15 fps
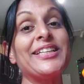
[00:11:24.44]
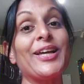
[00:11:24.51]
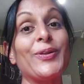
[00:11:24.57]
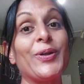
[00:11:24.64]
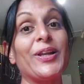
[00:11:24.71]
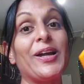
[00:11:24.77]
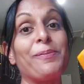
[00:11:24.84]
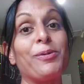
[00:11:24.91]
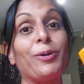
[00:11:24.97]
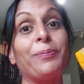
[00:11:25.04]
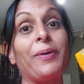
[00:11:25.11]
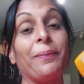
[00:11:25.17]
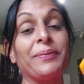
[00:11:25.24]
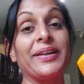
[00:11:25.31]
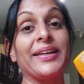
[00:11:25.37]
me tell you
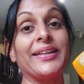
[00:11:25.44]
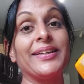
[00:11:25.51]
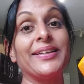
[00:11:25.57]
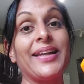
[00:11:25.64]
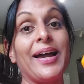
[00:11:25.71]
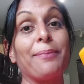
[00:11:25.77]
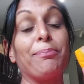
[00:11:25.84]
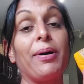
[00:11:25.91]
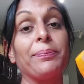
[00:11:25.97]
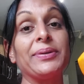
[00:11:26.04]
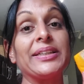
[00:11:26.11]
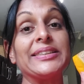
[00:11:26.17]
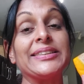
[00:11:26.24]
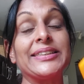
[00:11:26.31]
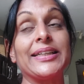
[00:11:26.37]
about pumpkin and
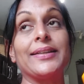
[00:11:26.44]
pumpkin